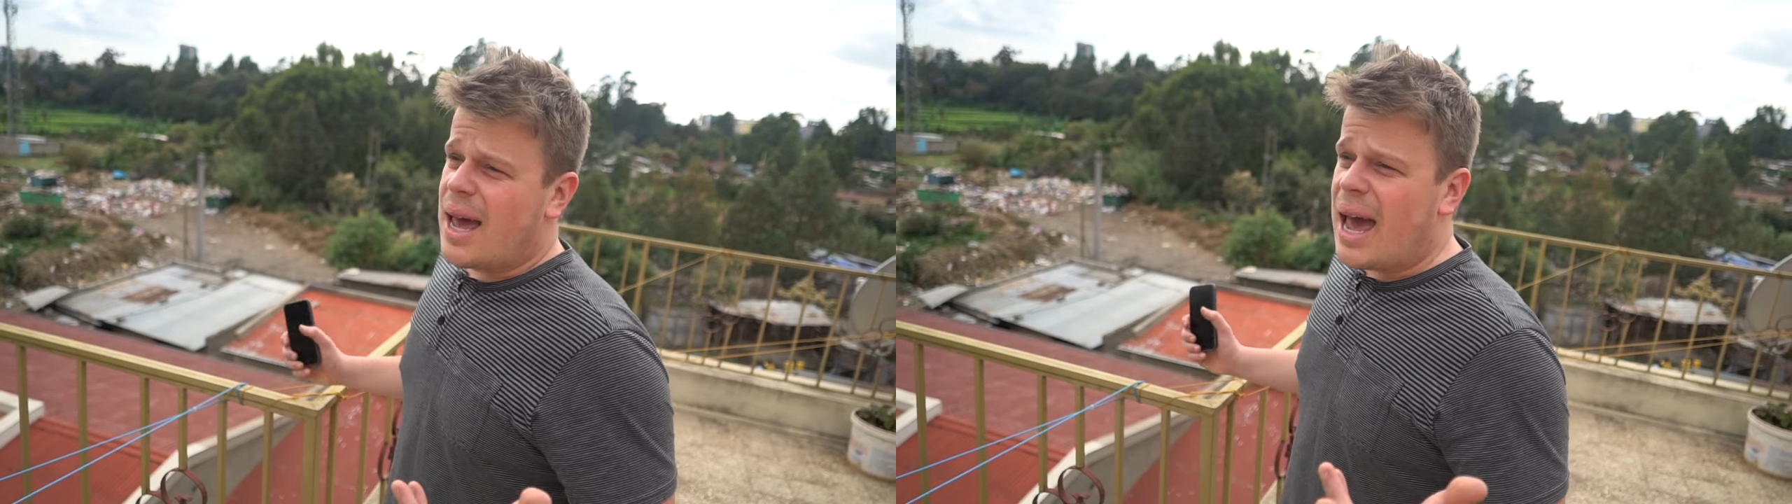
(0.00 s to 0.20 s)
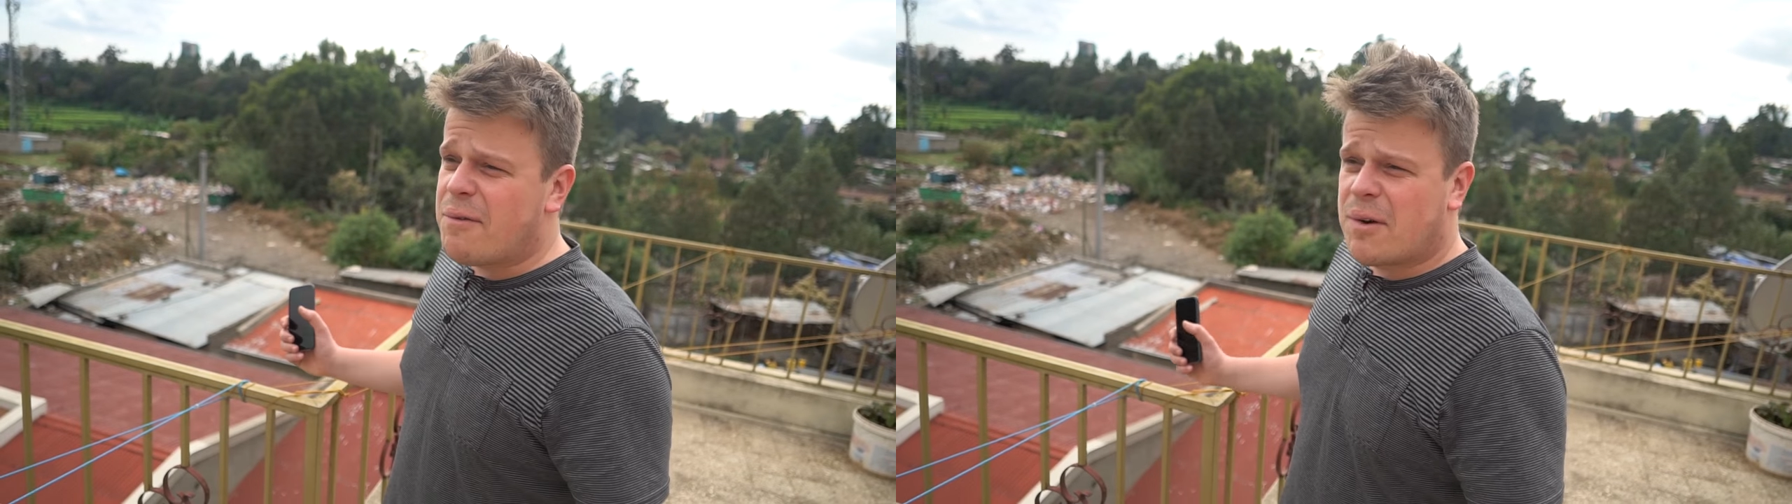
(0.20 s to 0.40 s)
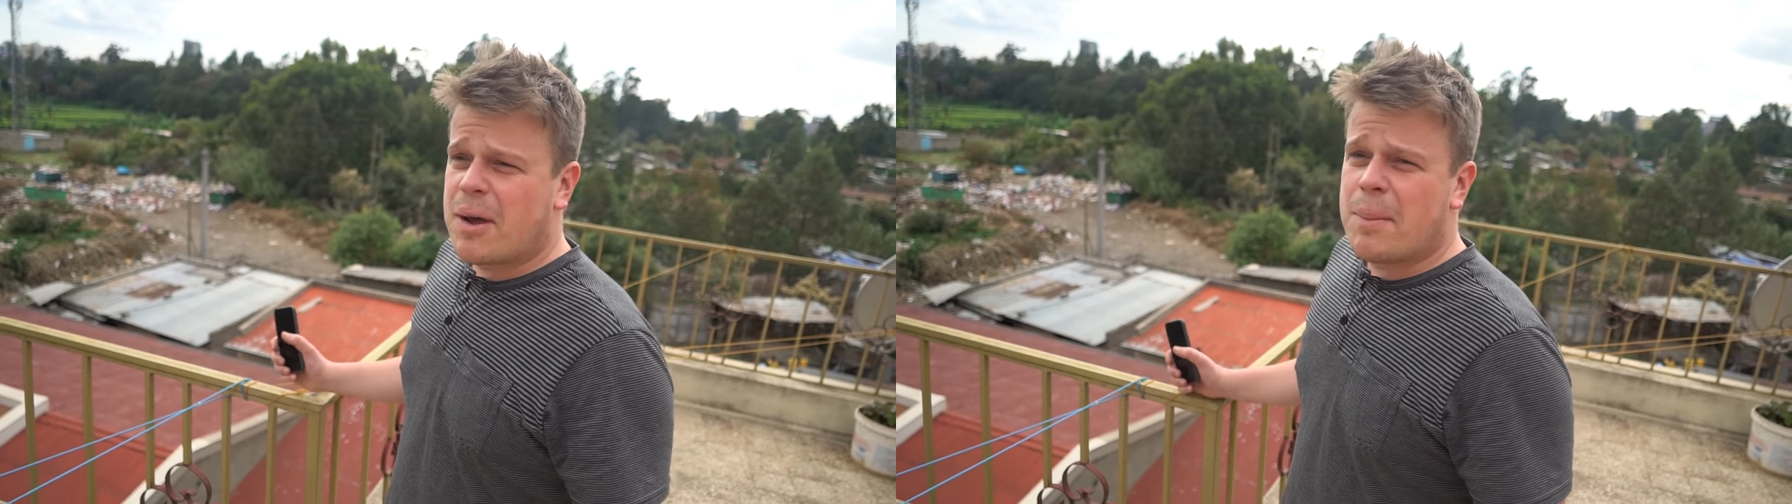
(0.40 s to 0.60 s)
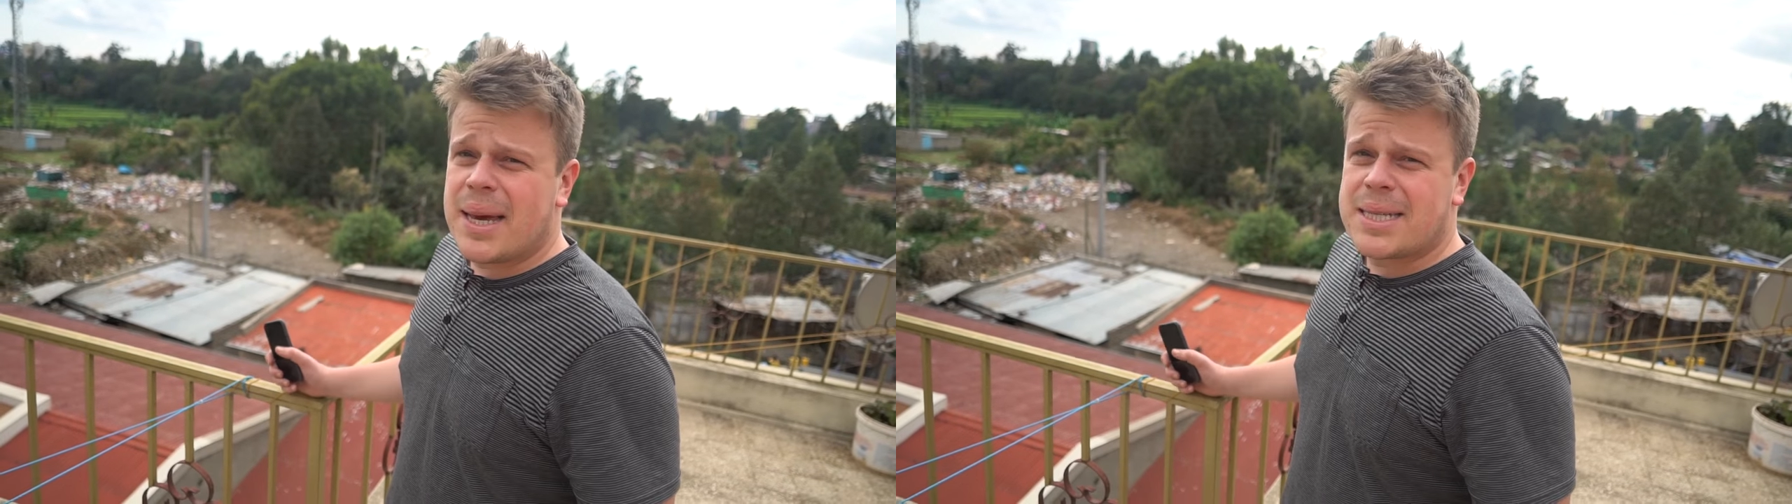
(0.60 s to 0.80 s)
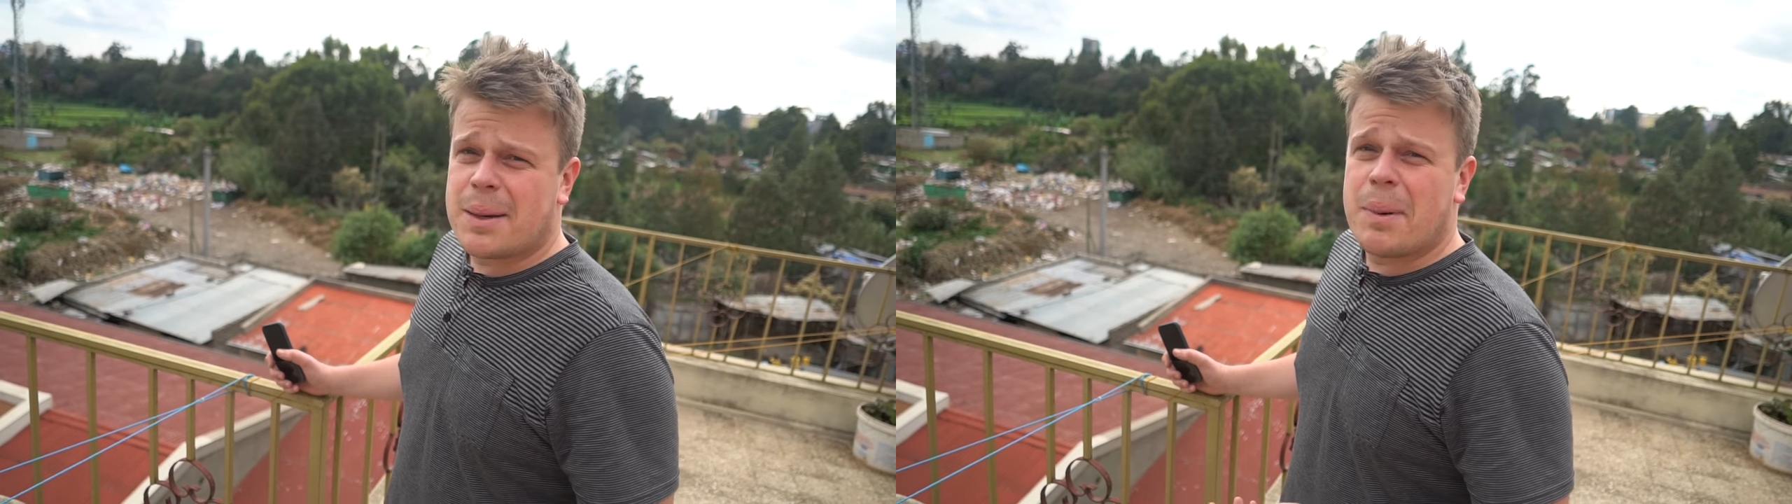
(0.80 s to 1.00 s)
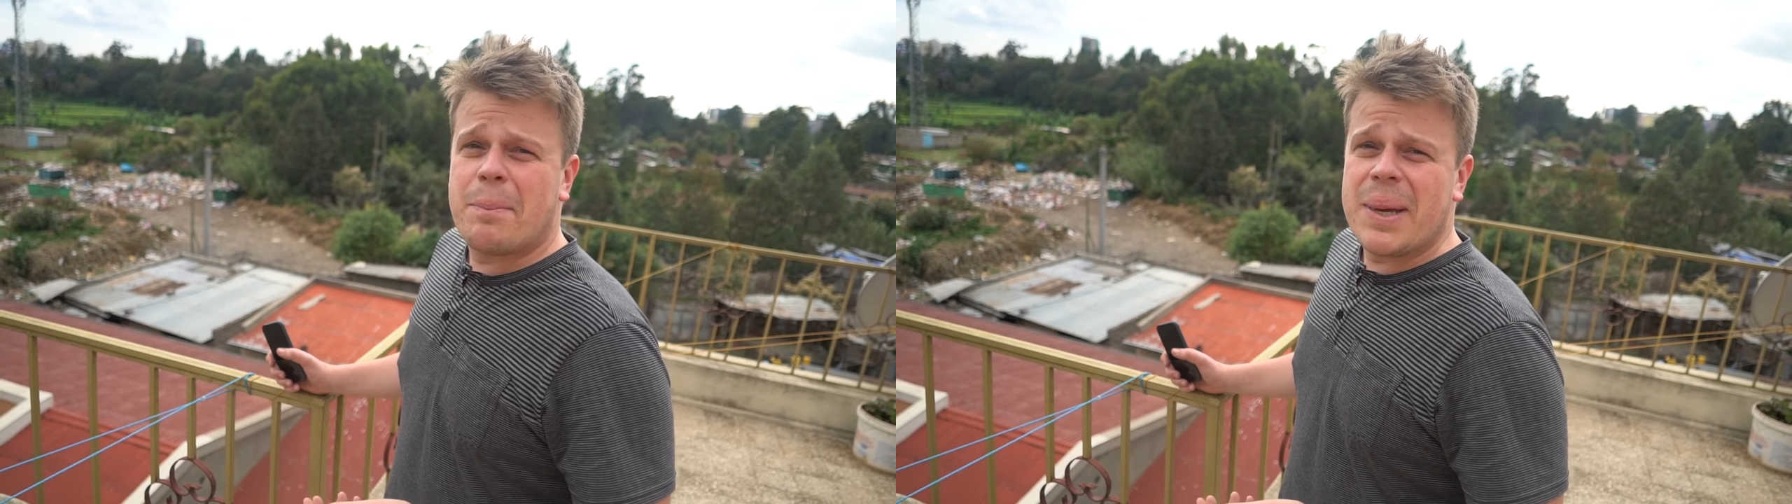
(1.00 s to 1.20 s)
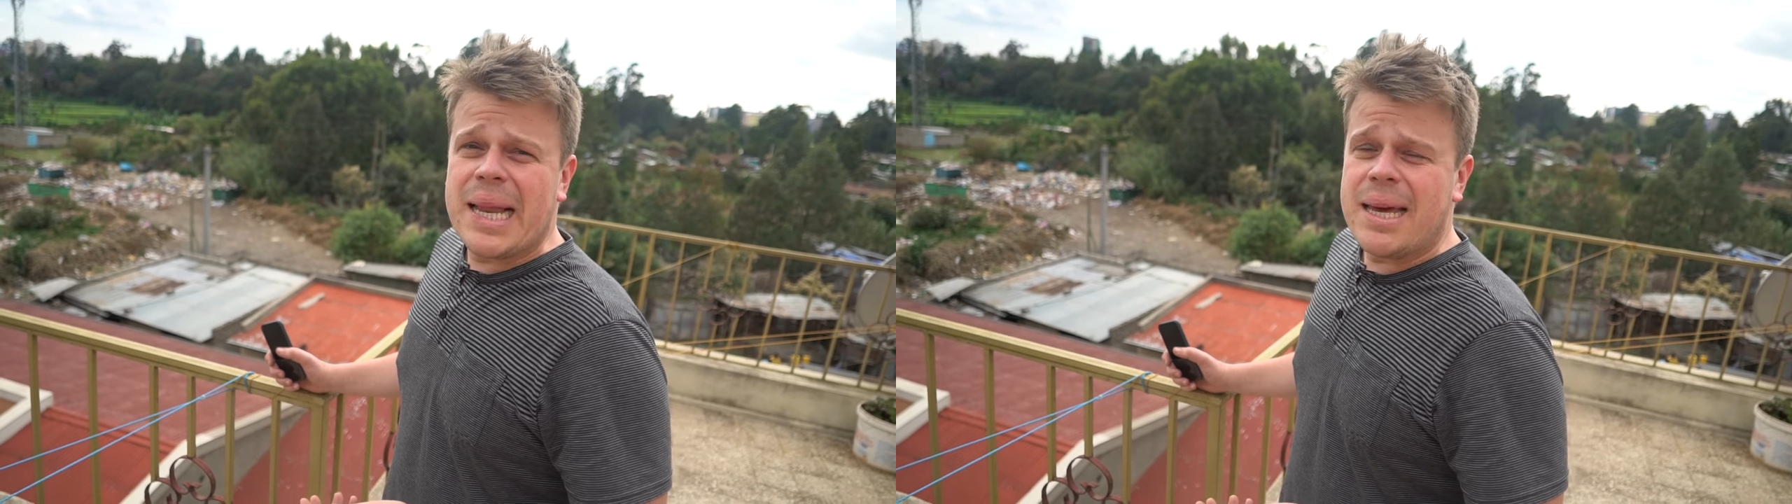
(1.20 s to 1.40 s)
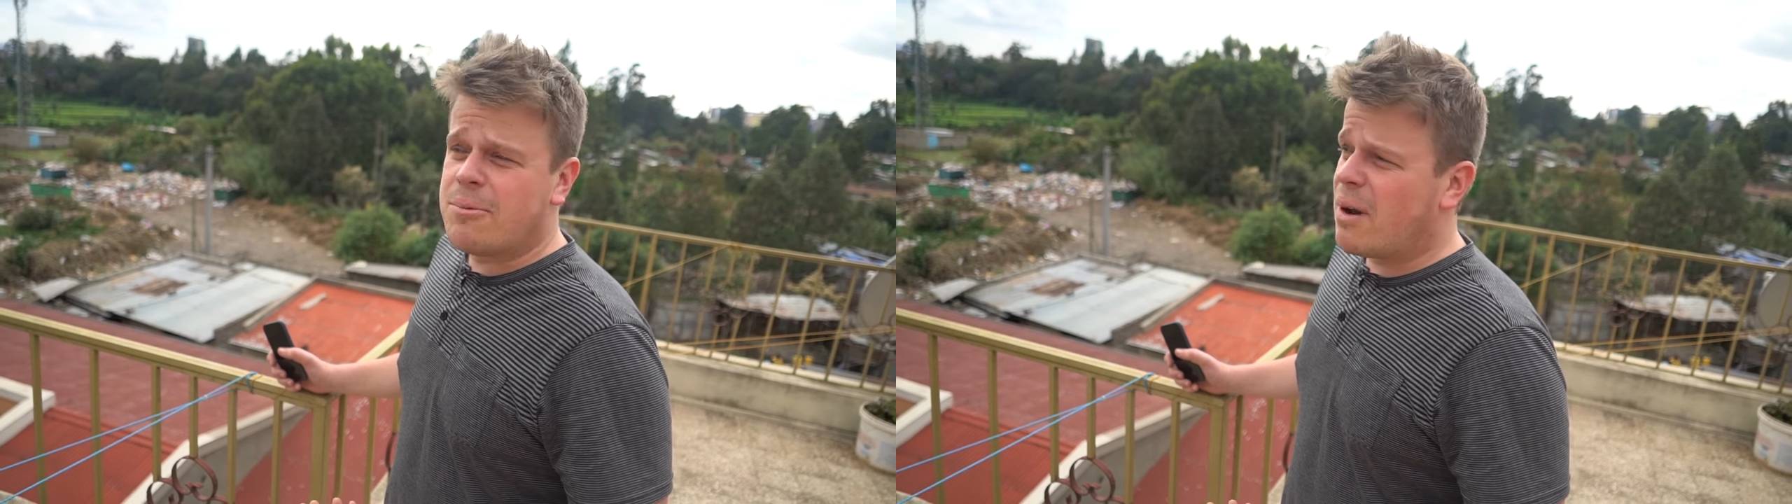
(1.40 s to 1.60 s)
Africa makes up a
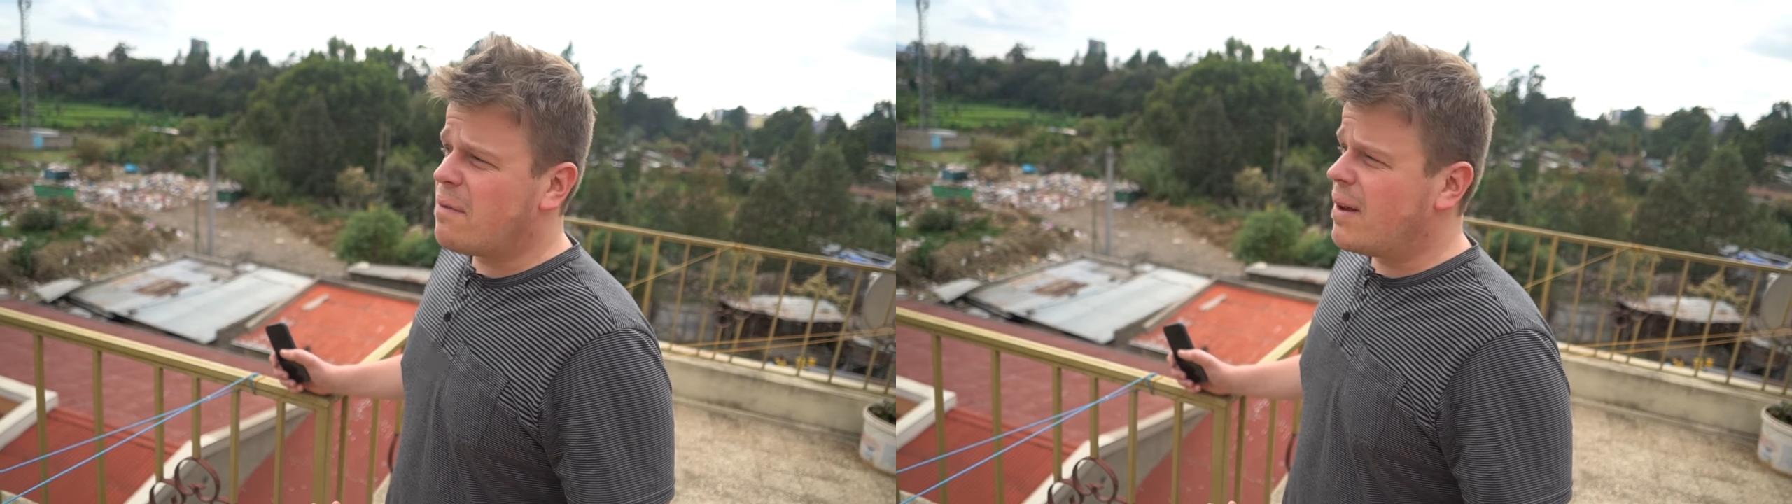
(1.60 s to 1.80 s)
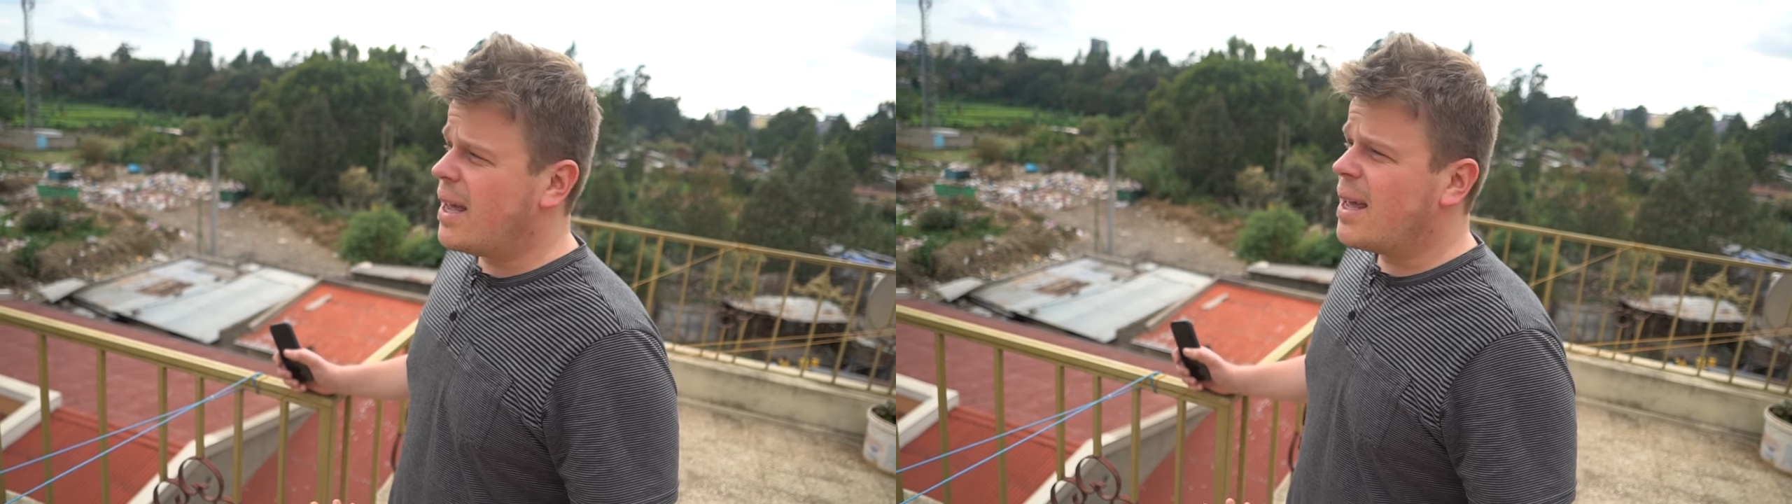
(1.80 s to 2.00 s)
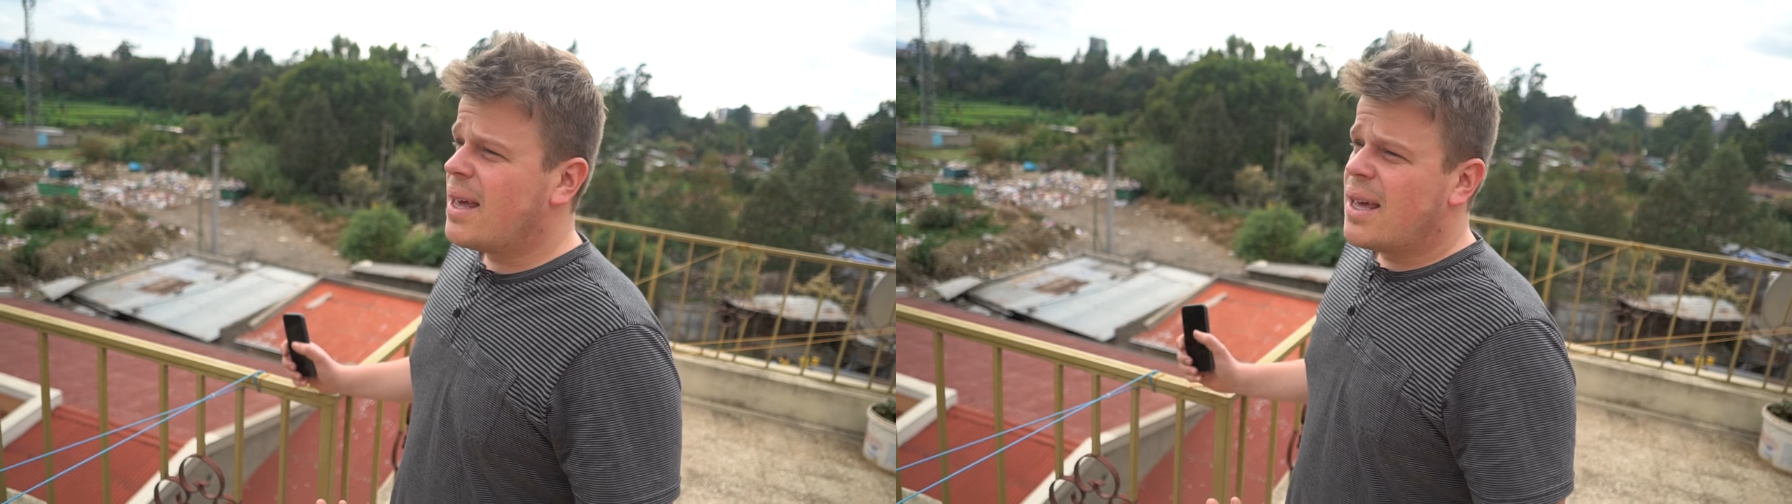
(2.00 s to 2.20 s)
billion roughly.